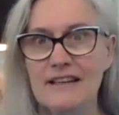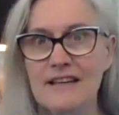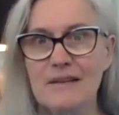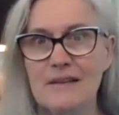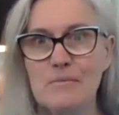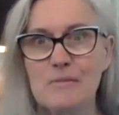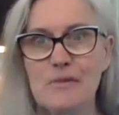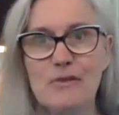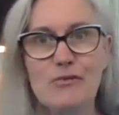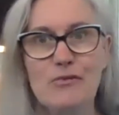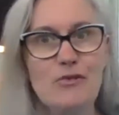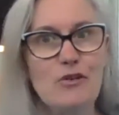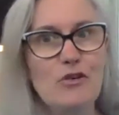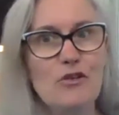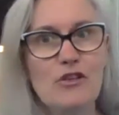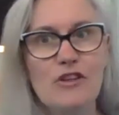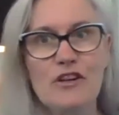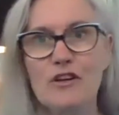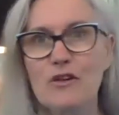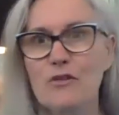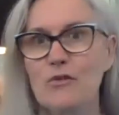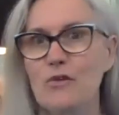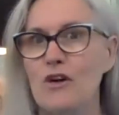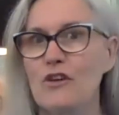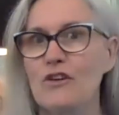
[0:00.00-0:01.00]
before the
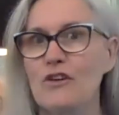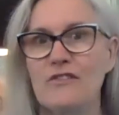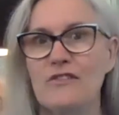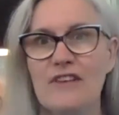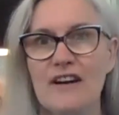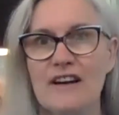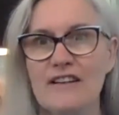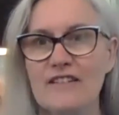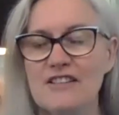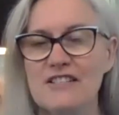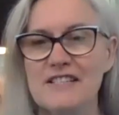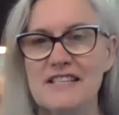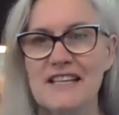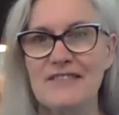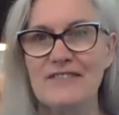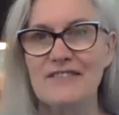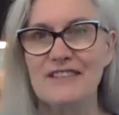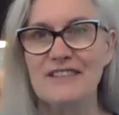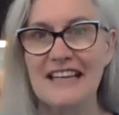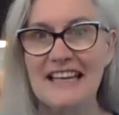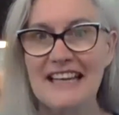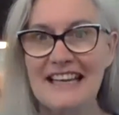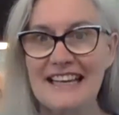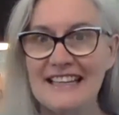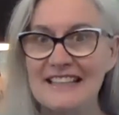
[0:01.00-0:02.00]
coronavirus even
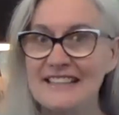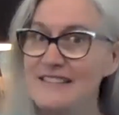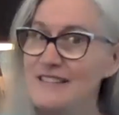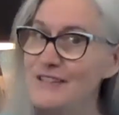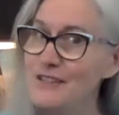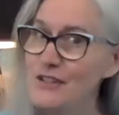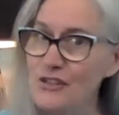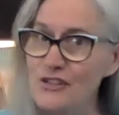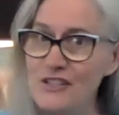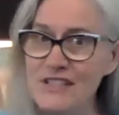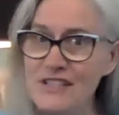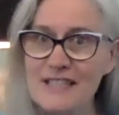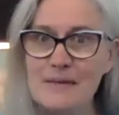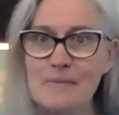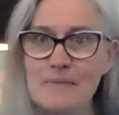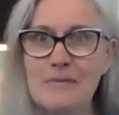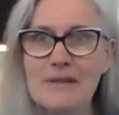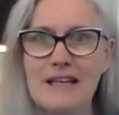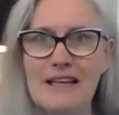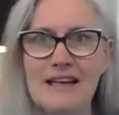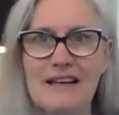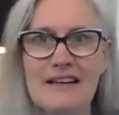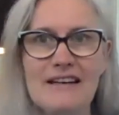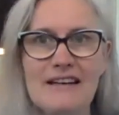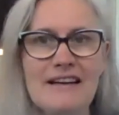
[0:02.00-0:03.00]
hit. So
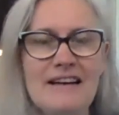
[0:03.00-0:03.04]
similar.